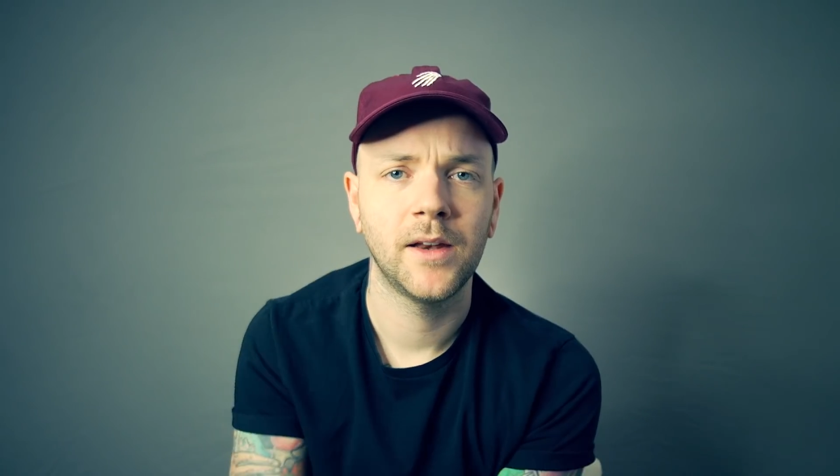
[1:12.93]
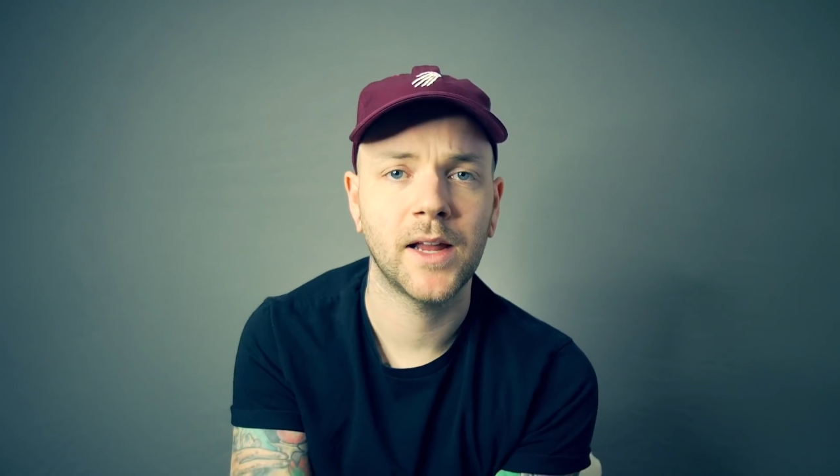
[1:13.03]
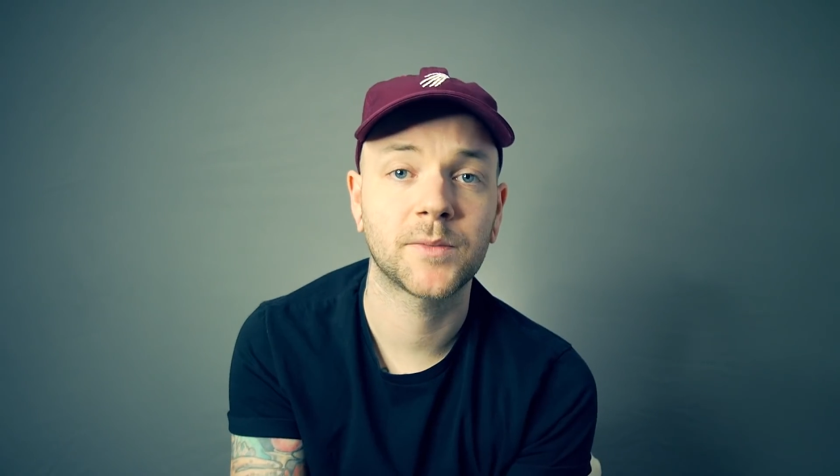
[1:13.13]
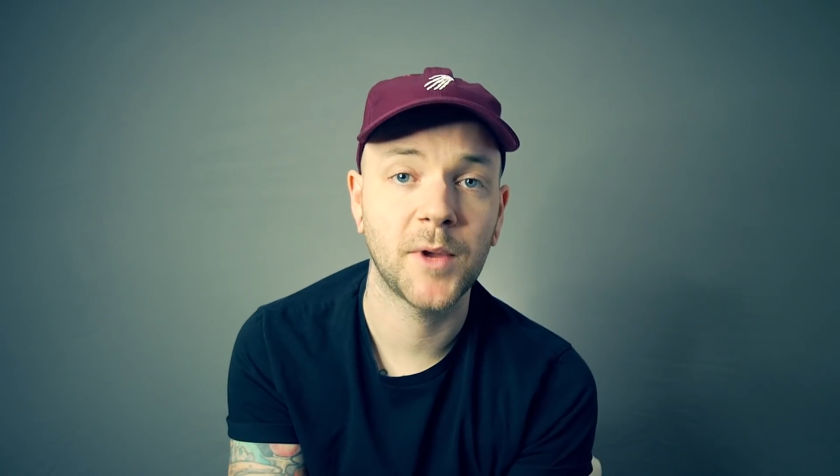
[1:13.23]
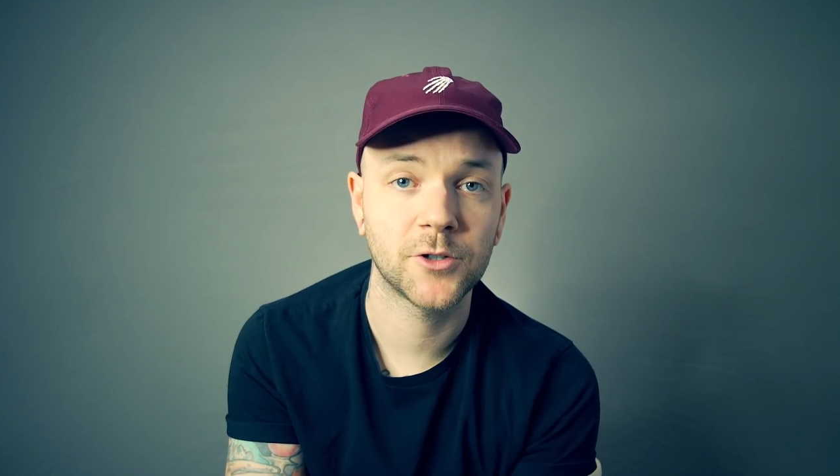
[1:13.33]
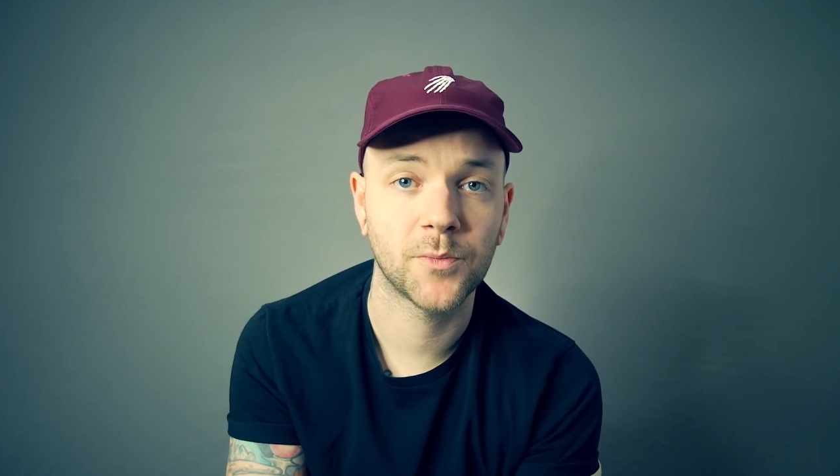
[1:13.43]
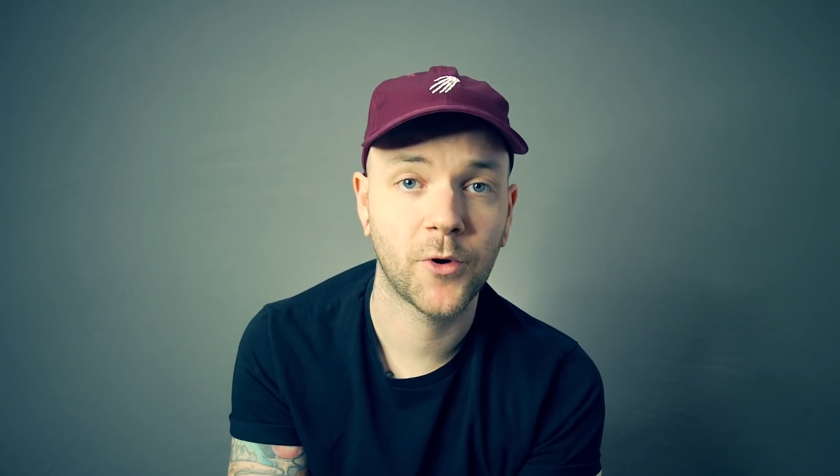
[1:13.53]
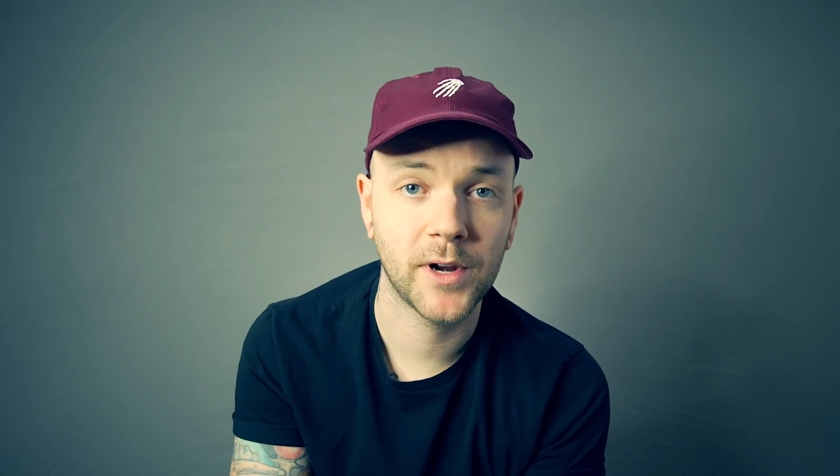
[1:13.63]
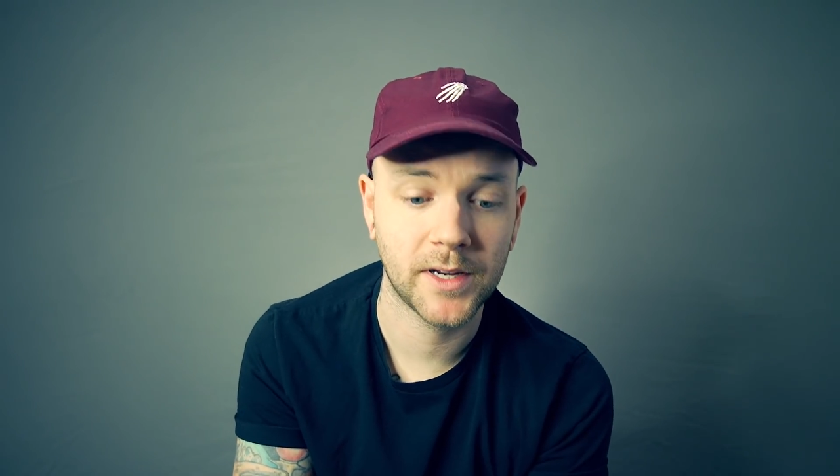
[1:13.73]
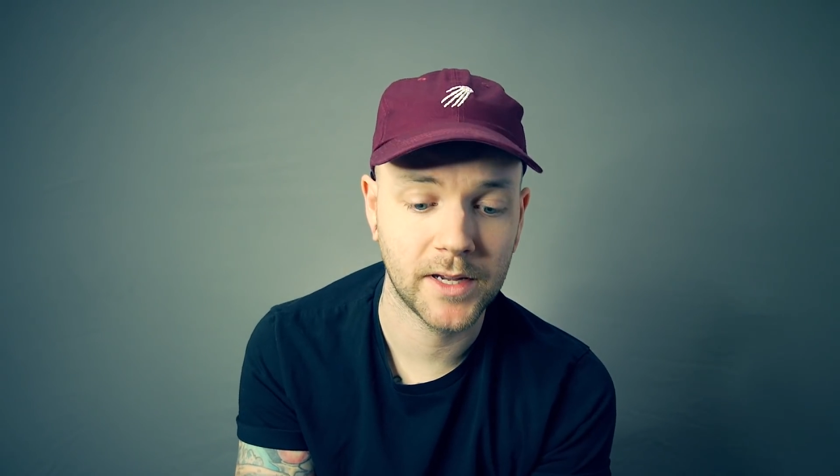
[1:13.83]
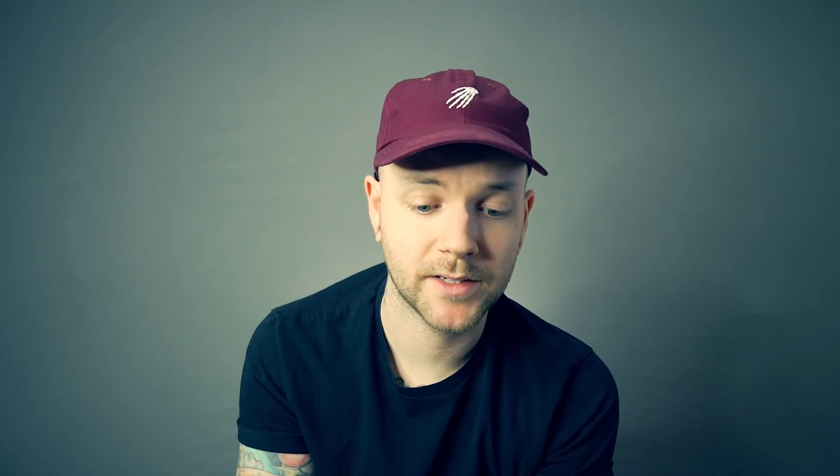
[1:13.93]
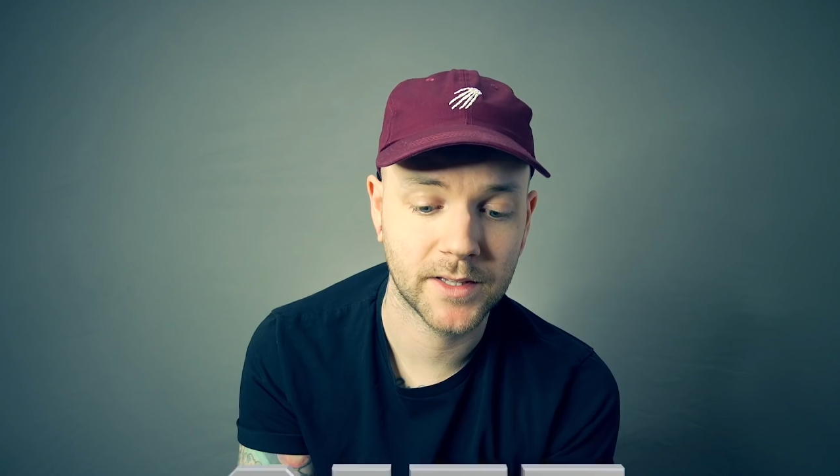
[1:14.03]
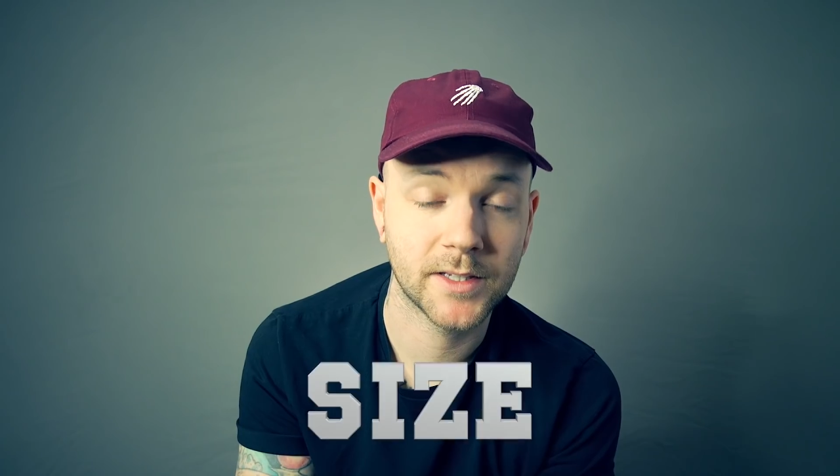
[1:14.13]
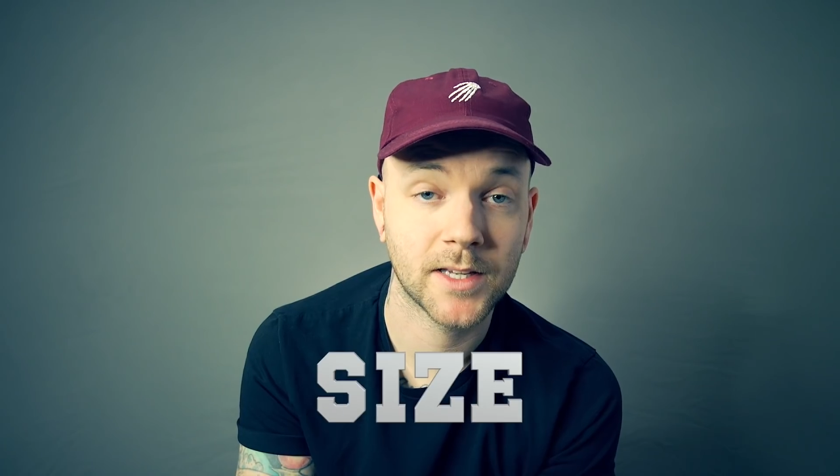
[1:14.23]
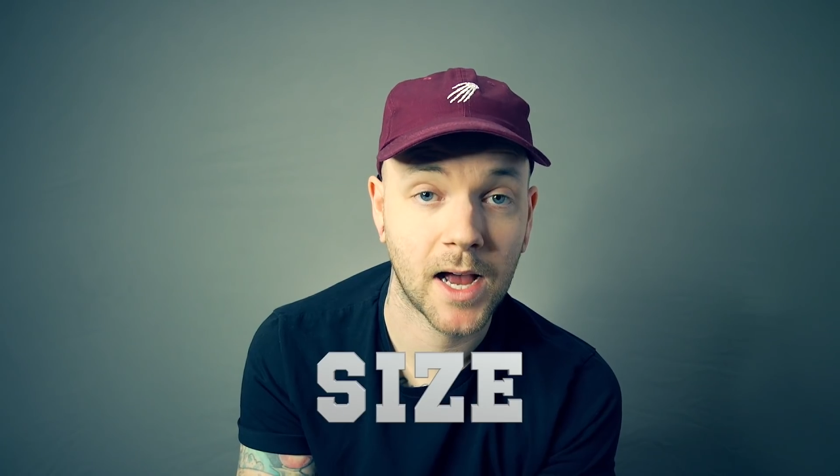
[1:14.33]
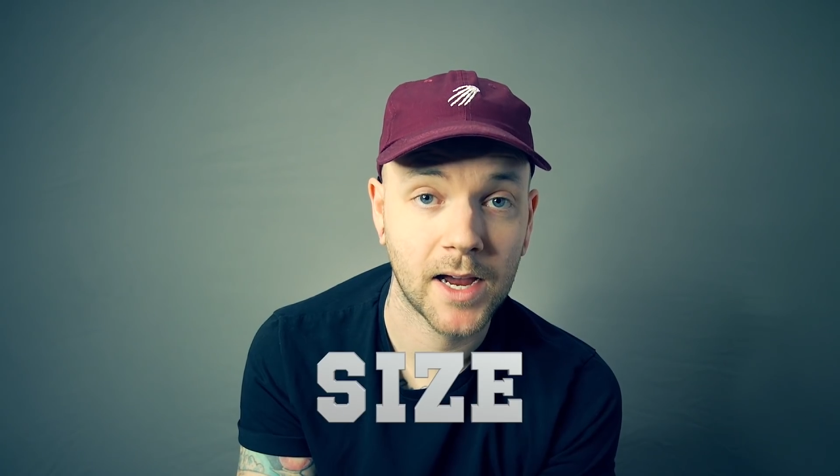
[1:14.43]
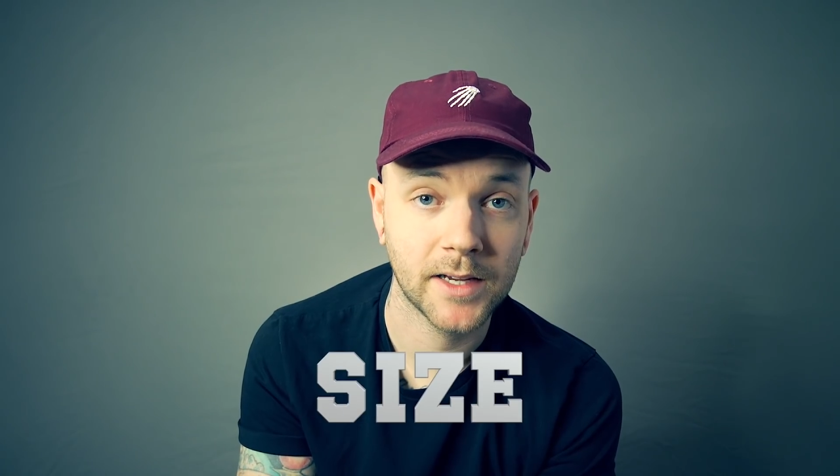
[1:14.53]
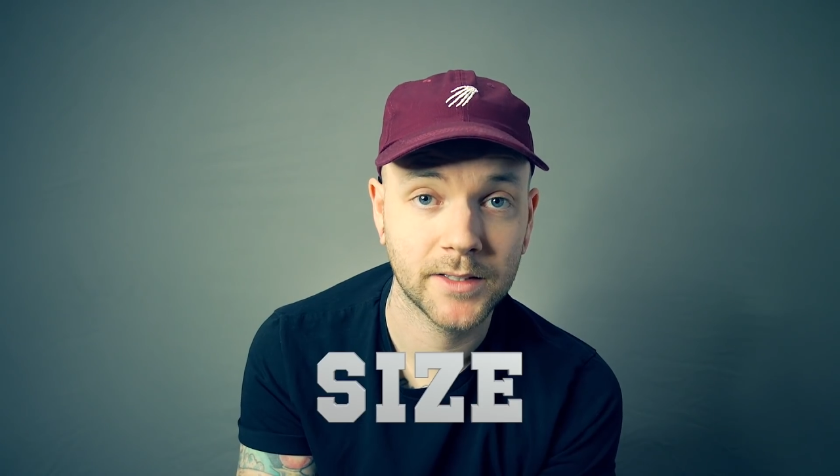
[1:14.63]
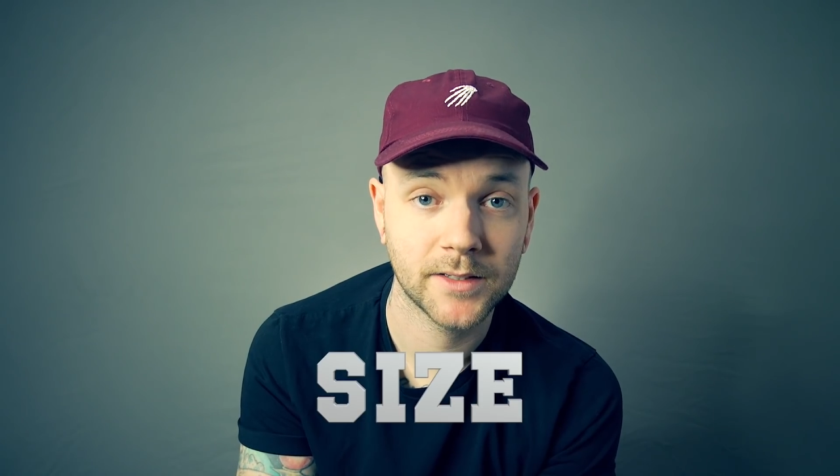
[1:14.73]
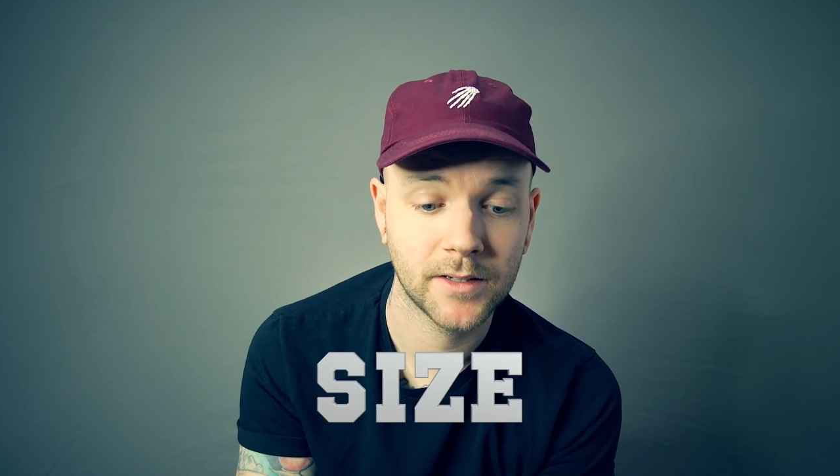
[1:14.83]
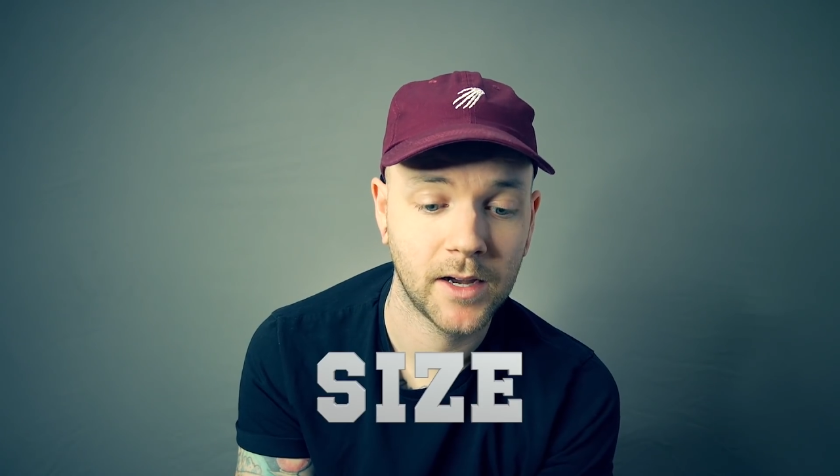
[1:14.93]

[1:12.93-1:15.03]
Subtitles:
Next major point is the size